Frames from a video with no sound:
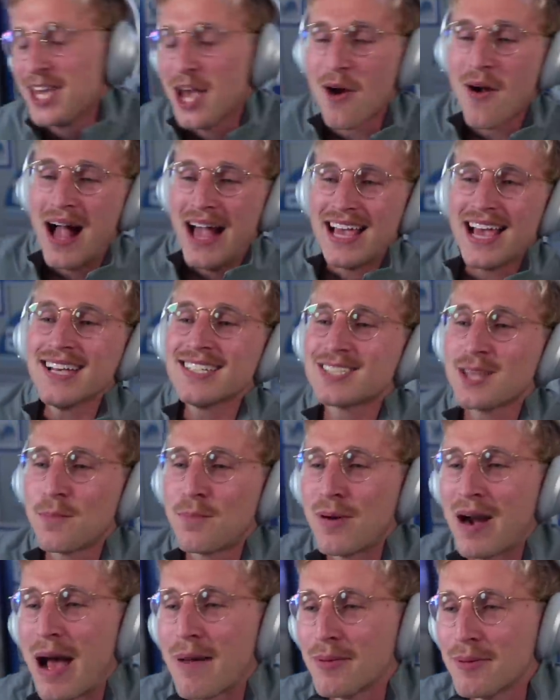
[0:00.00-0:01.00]
Yo, I guess the
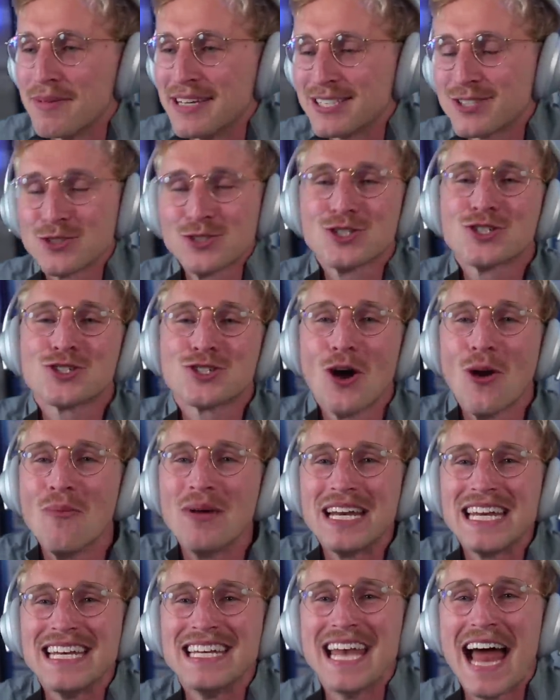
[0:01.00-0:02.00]
problem is there's so
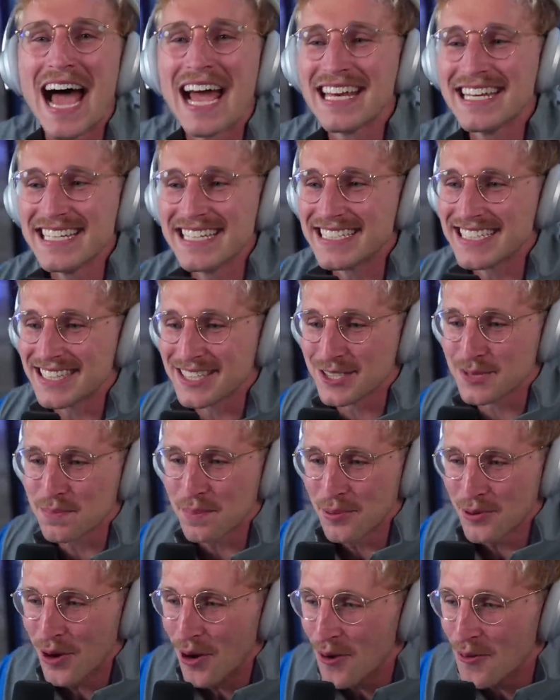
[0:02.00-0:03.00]
many 90s in this
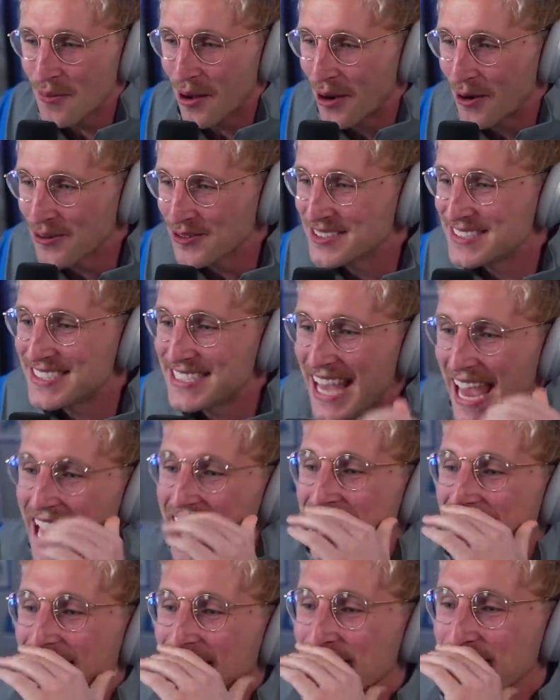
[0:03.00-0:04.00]
promo.
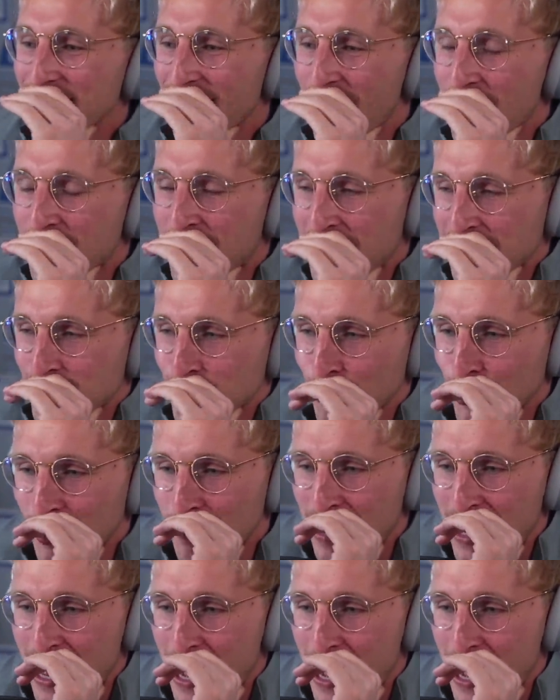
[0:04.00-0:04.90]
Damn. Okay, so what are my